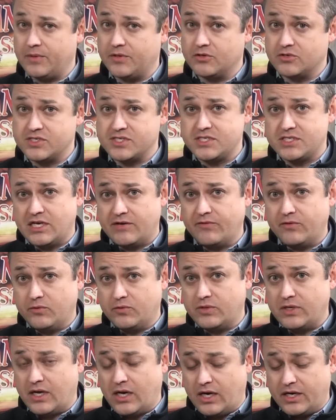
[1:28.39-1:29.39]
And there's
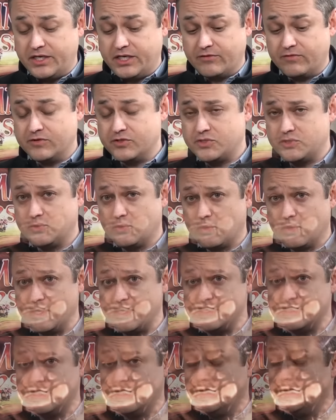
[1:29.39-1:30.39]
7 different
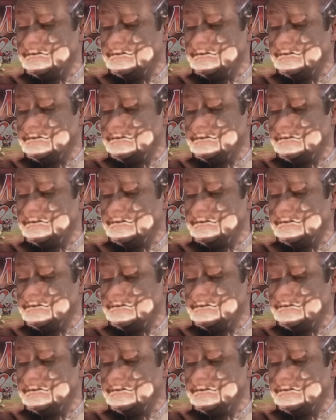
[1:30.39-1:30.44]
stories.